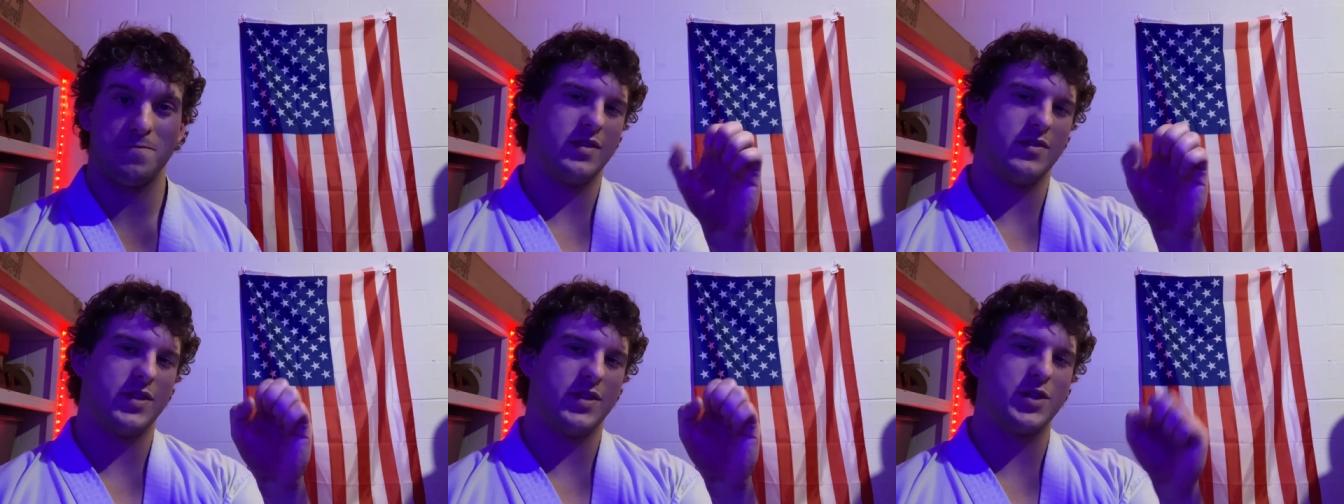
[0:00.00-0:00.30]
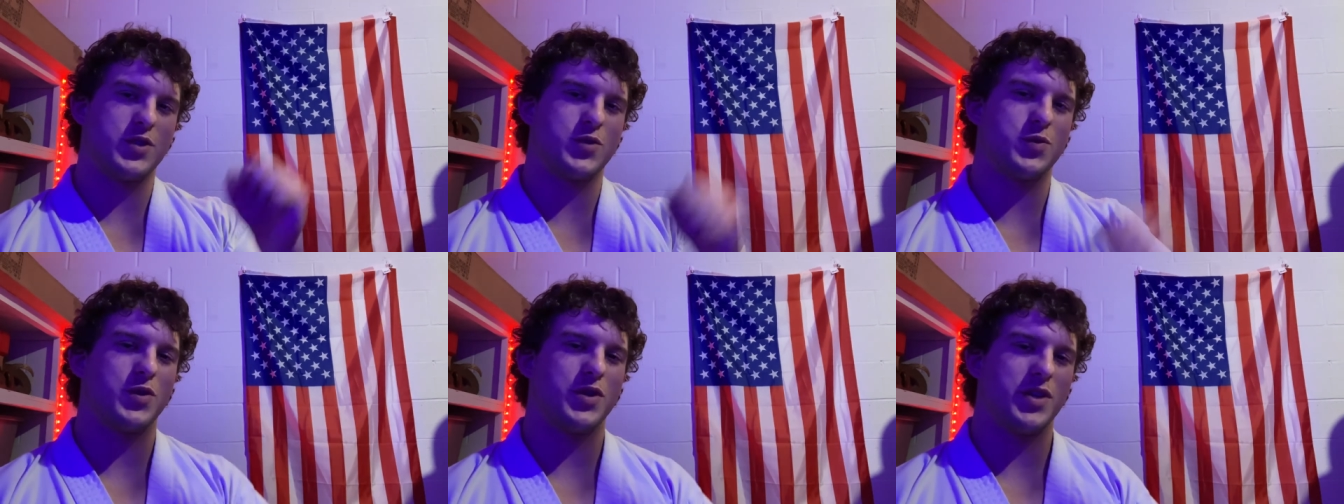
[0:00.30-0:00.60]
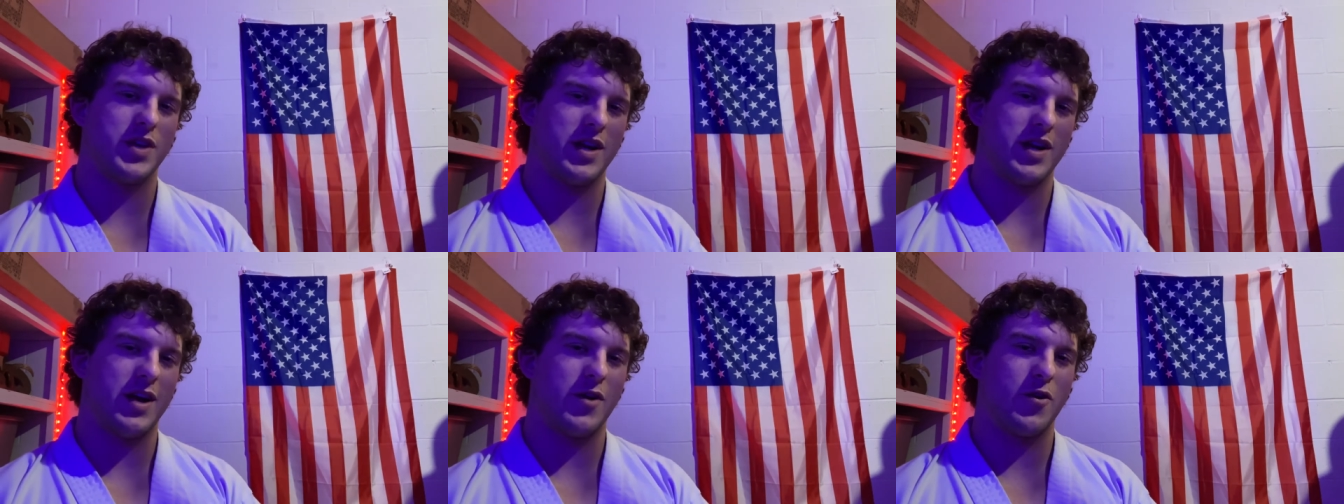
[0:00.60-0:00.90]
This
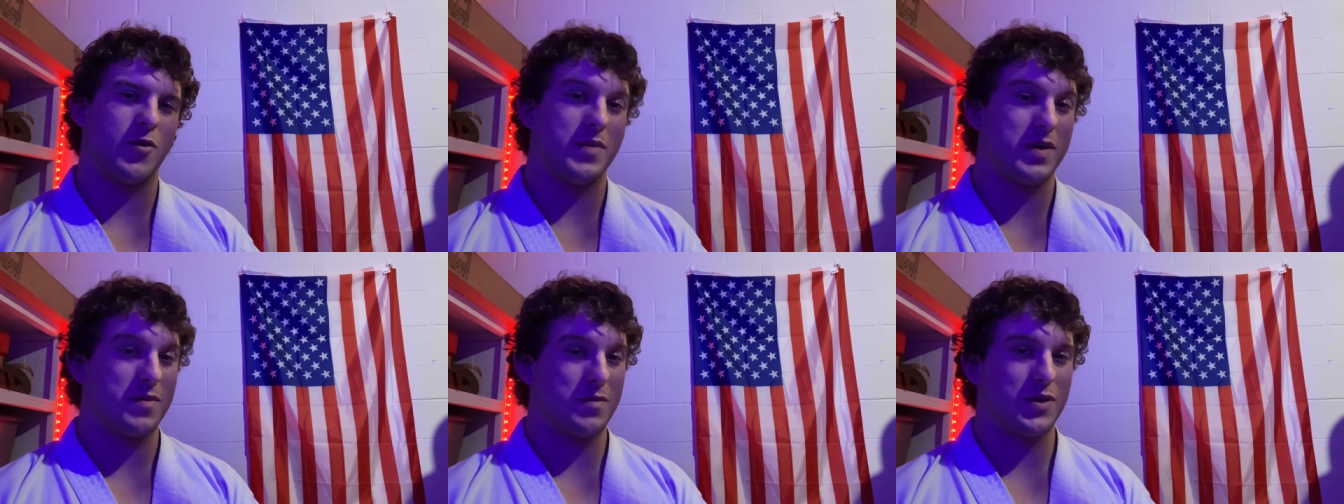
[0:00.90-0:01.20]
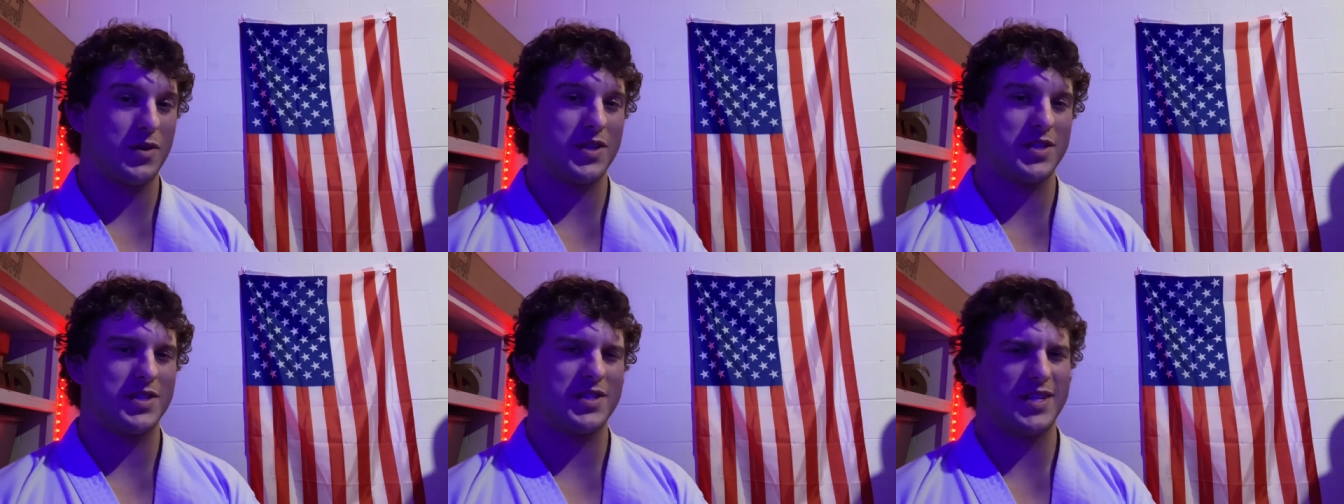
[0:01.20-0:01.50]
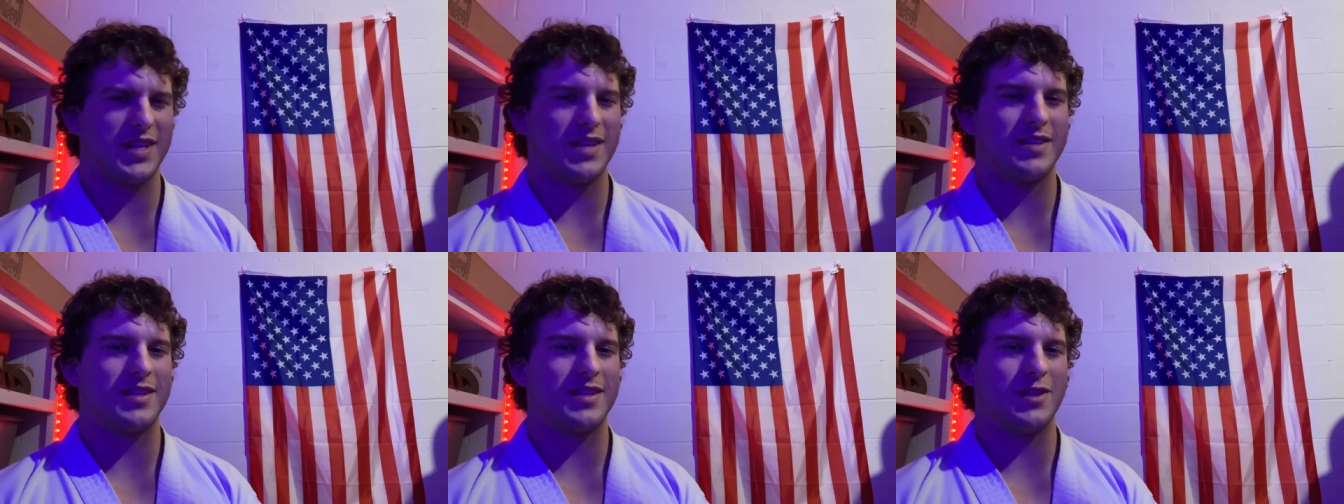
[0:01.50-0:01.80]
one I remember
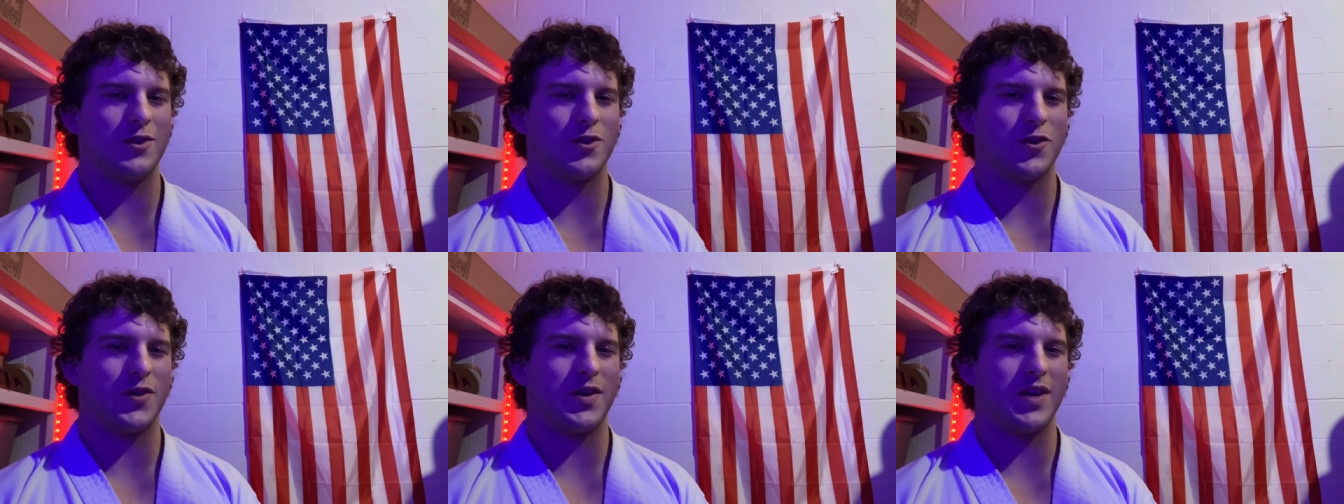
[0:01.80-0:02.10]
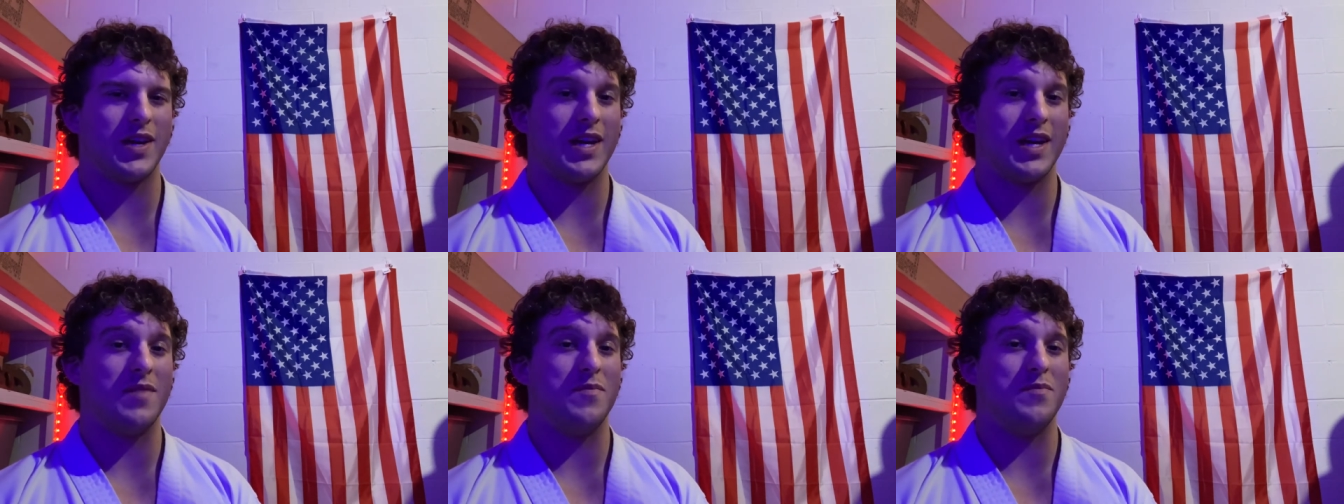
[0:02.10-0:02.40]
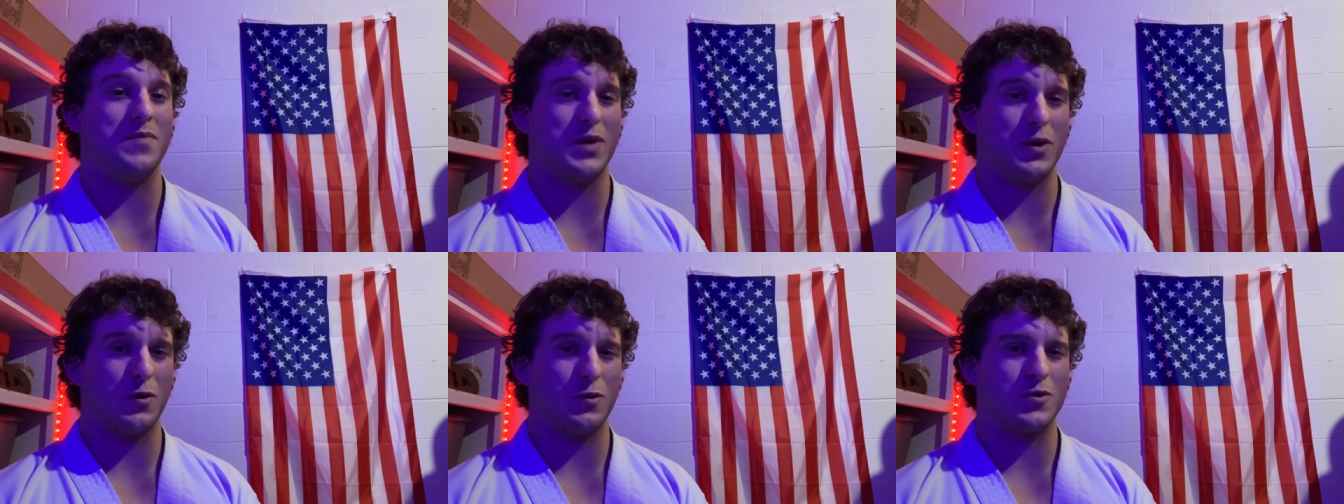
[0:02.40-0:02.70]
distinctly learning
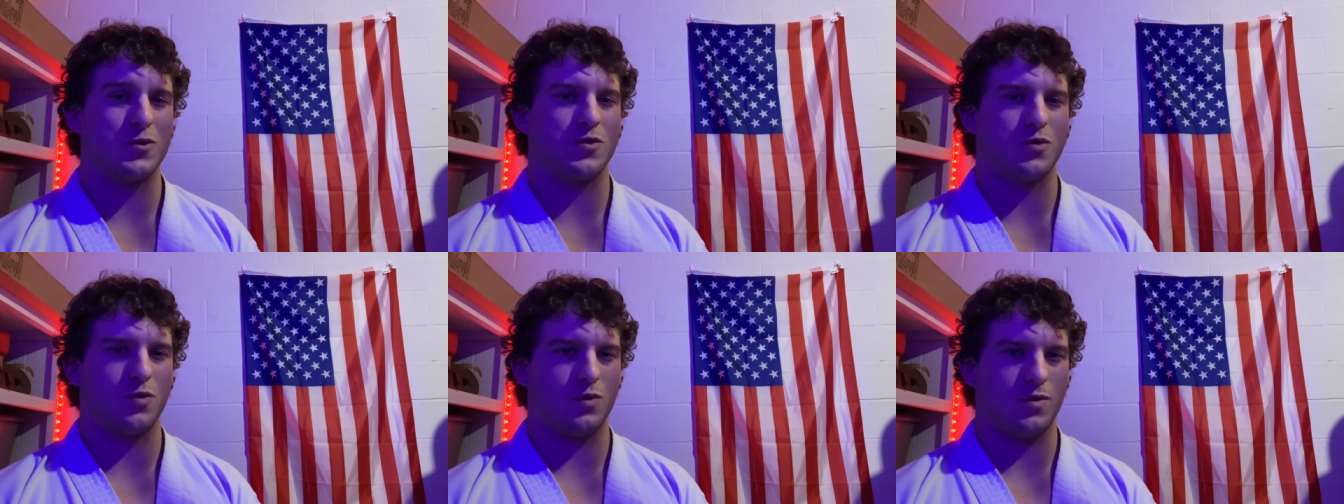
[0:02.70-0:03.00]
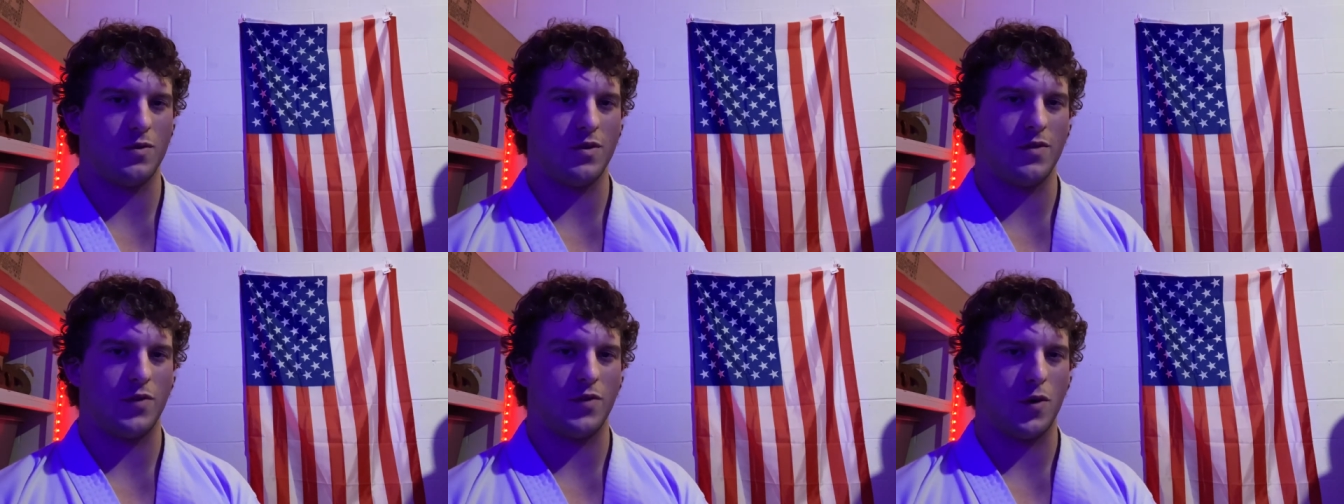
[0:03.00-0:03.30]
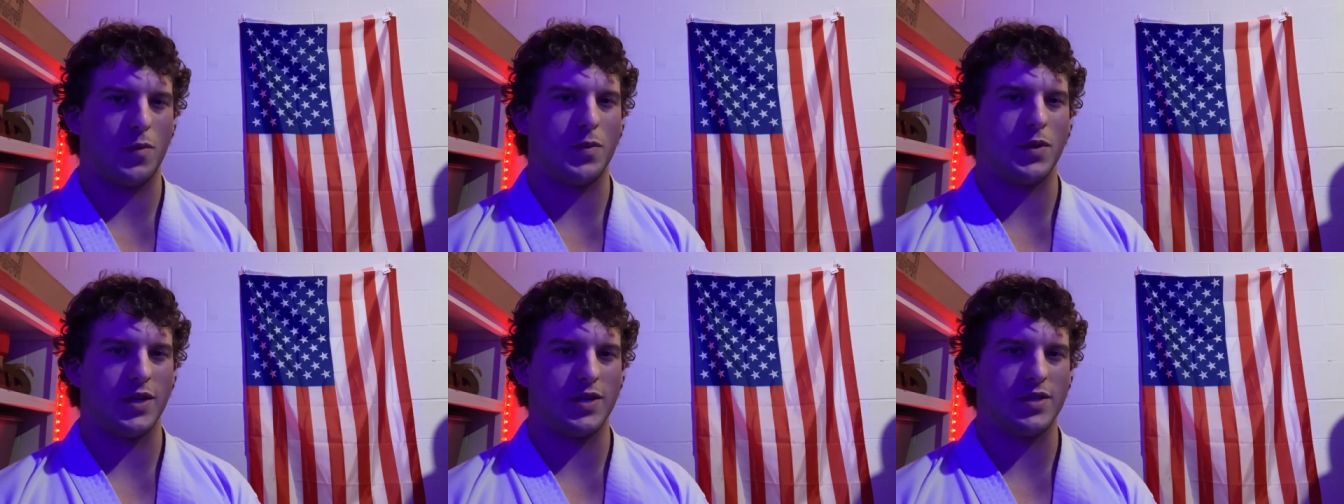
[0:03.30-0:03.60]
in middle school, of
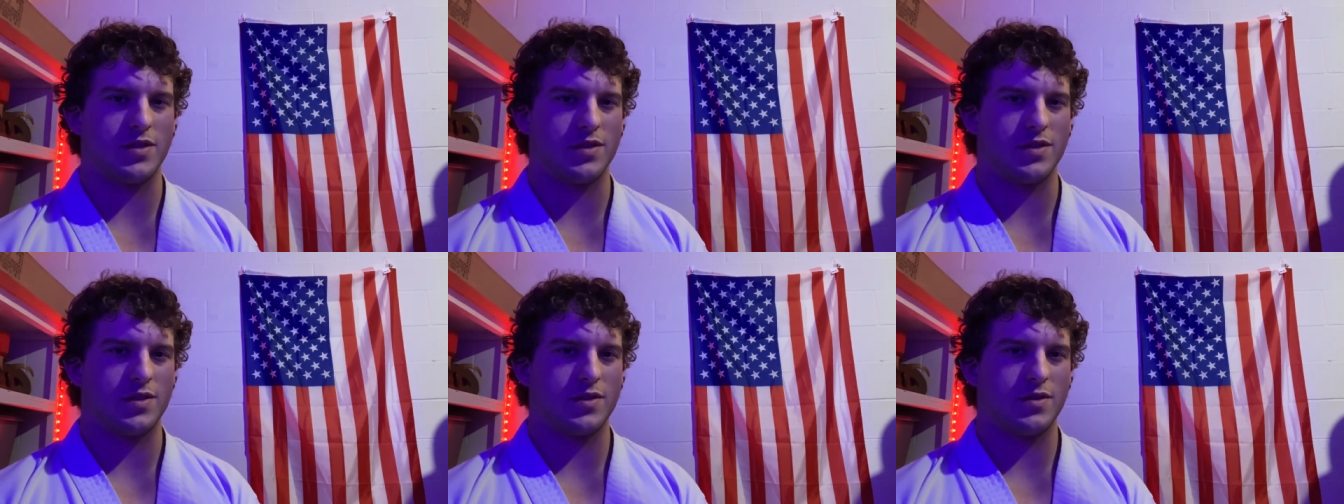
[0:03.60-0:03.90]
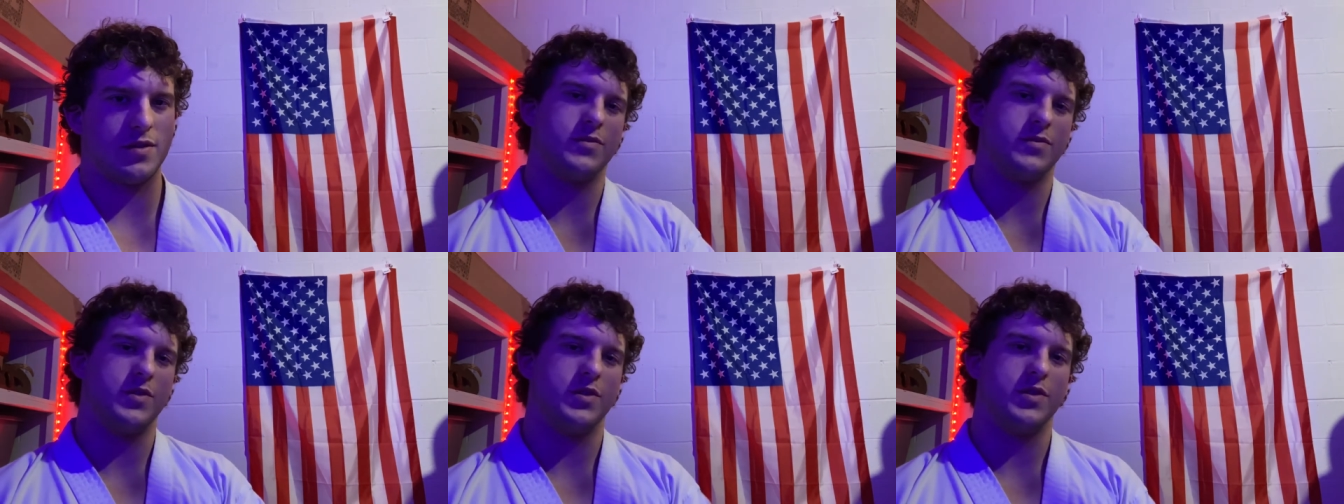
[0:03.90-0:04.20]
all places.